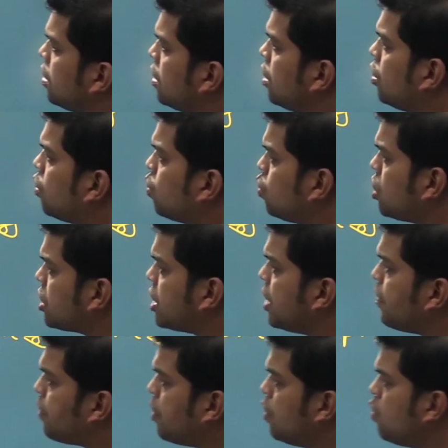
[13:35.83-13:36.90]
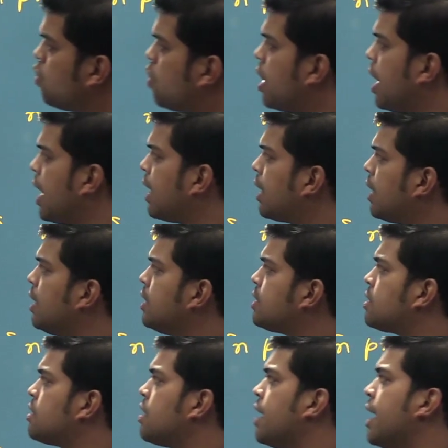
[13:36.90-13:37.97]
to the CPU at
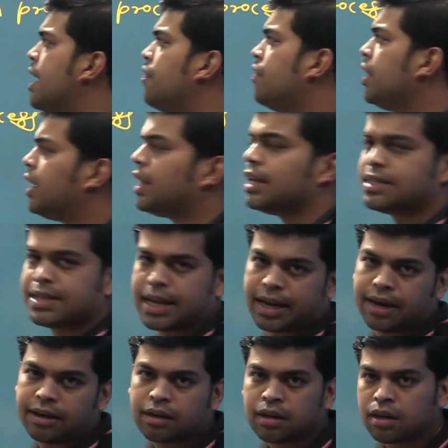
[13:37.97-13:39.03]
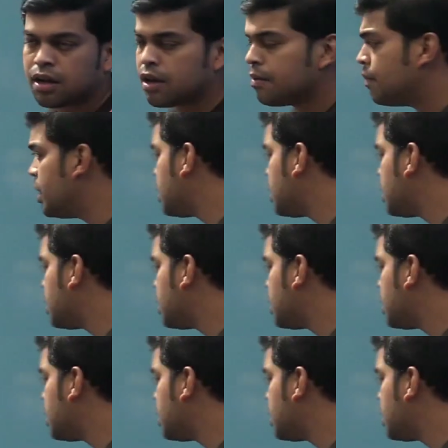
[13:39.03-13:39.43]
least every t second. Means